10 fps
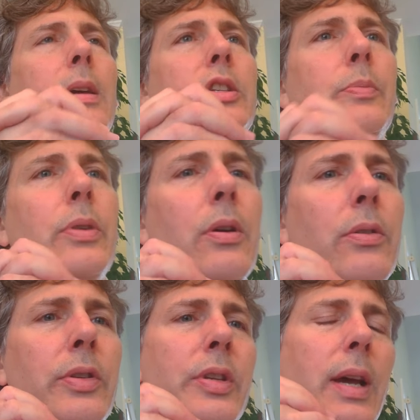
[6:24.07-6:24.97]

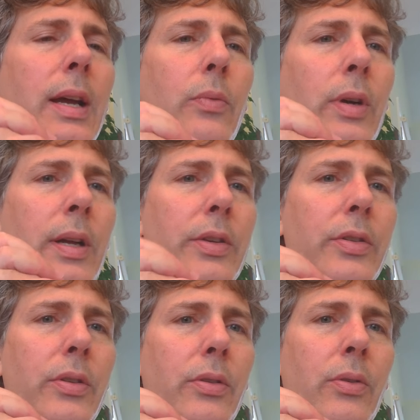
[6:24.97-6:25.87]
Suppose I want
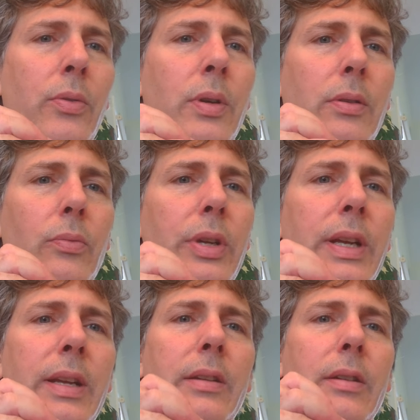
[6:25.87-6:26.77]
to
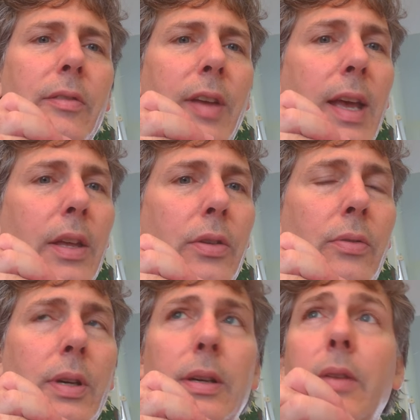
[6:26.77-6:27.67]
read a value,